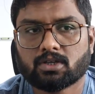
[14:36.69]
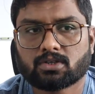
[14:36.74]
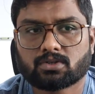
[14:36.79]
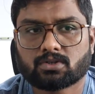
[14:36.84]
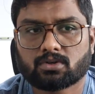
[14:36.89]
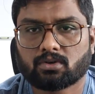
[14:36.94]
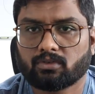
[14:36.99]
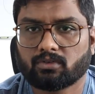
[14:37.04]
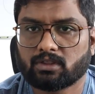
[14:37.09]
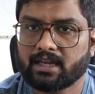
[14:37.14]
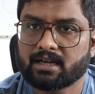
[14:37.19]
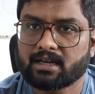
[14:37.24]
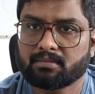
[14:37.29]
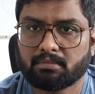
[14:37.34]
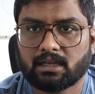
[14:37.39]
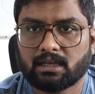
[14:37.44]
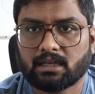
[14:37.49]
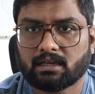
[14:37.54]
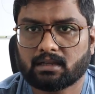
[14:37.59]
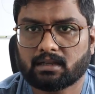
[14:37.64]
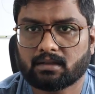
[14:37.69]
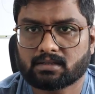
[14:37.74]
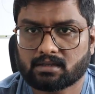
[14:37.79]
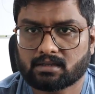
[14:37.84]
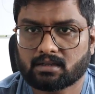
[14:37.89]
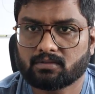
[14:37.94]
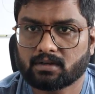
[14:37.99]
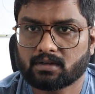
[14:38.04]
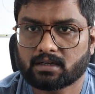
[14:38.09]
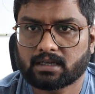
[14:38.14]
So that mail
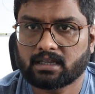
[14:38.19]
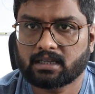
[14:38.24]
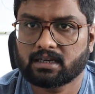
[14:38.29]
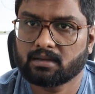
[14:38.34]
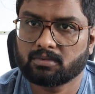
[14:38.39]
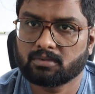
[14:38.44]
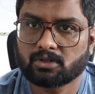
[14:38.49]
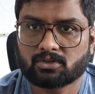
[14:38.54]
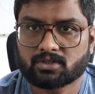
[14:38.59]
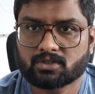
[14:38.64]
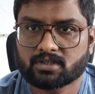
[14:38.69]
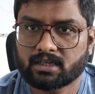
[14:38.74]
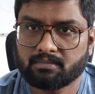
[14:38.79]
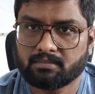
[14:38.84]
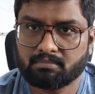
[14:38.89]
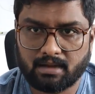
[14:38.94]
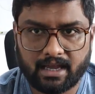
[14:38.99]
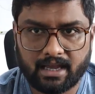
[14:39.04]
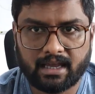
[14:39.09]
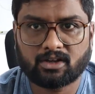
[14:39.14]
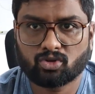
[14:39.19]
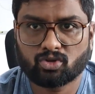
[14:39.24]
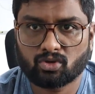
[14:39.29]
server can able to send my